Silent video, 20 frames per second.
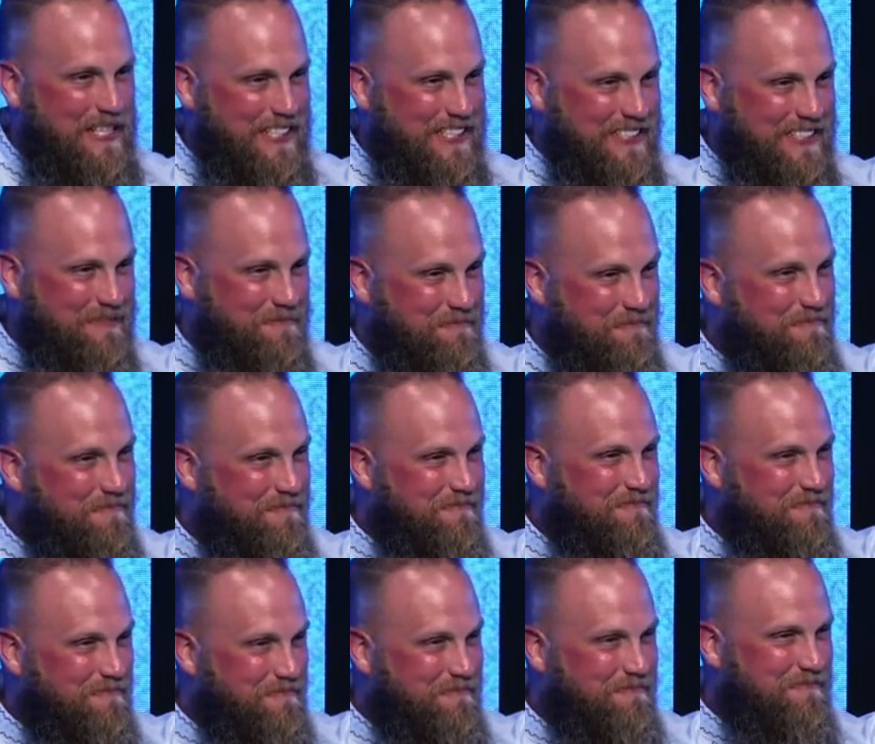isn't he?
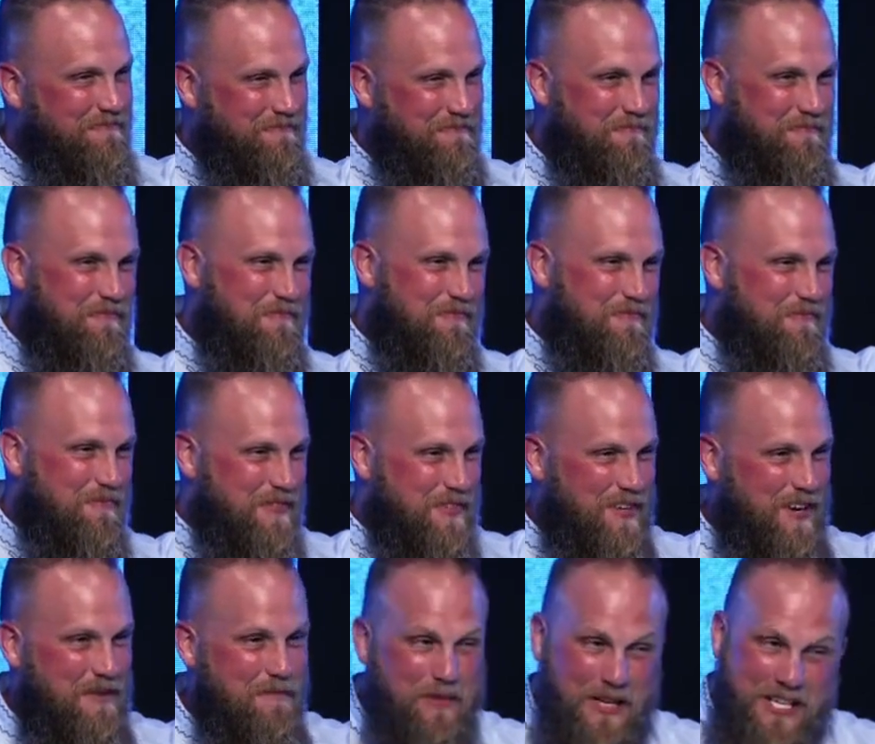
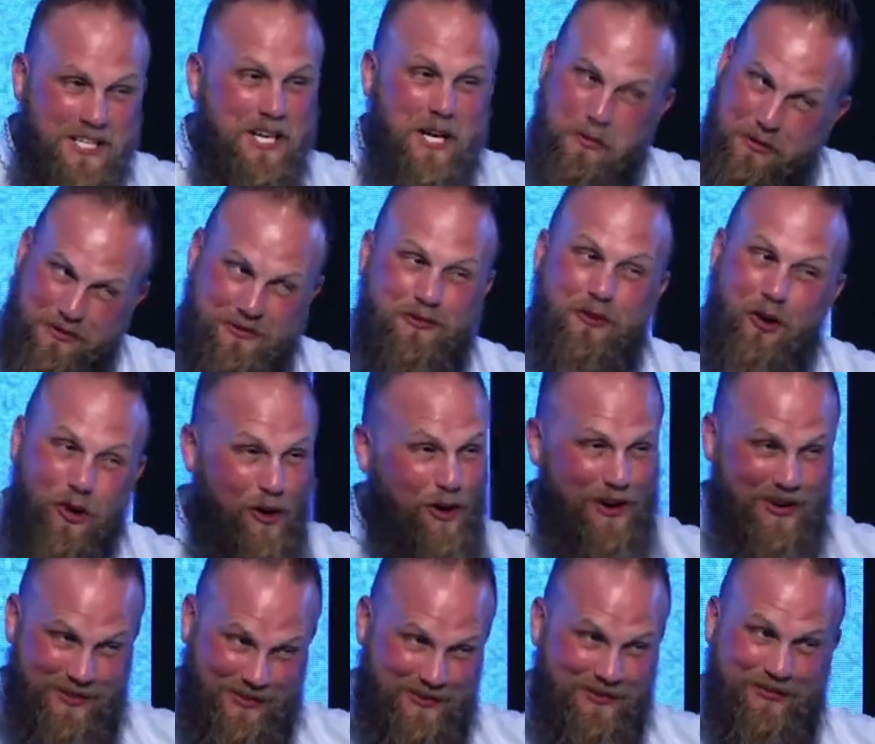I've been here
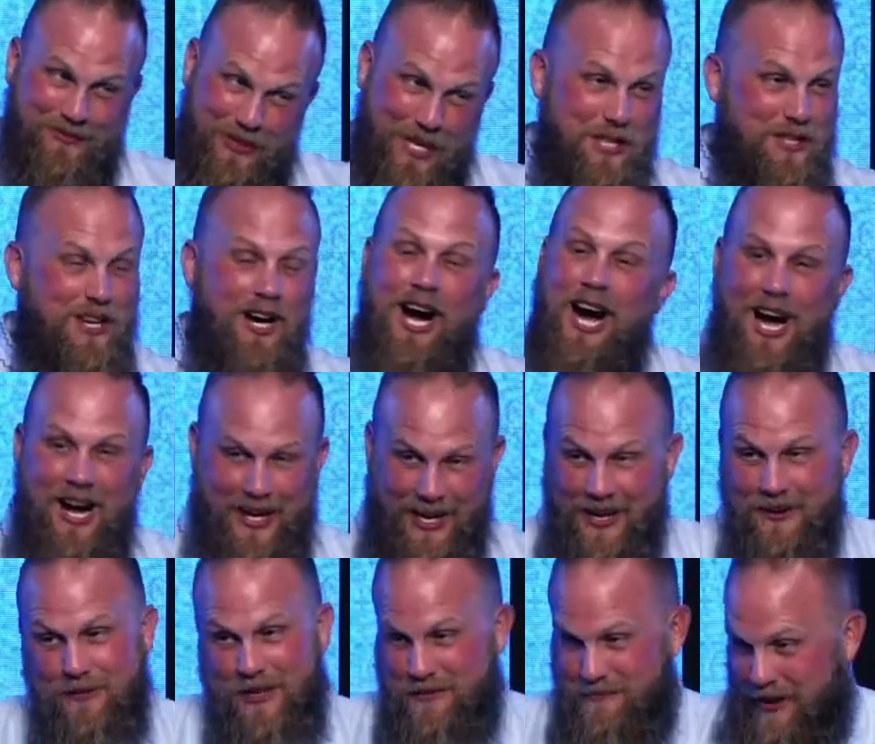before with God
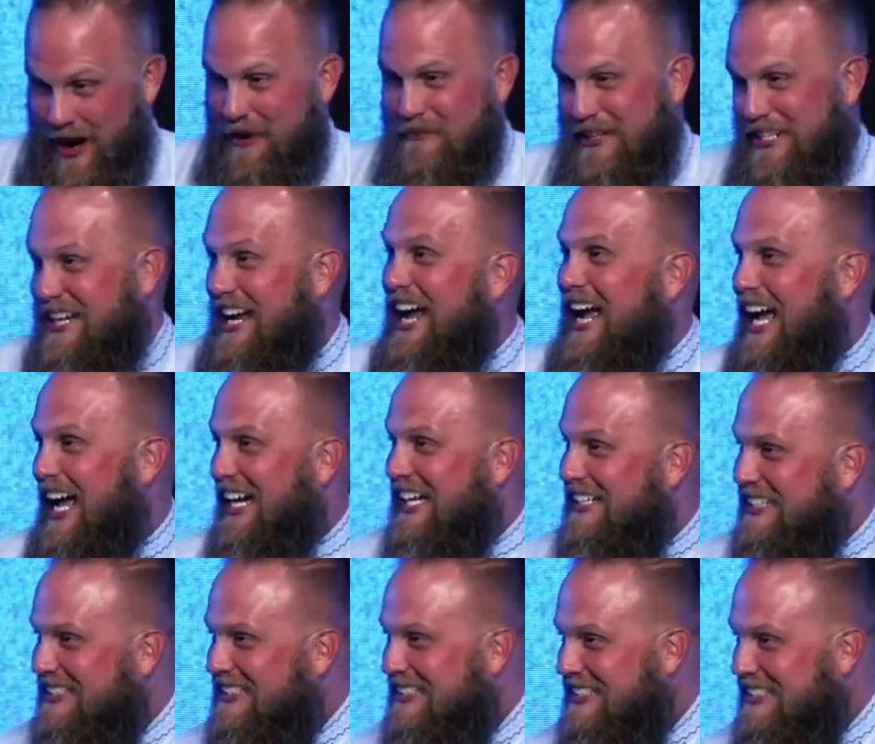and with mom and dad.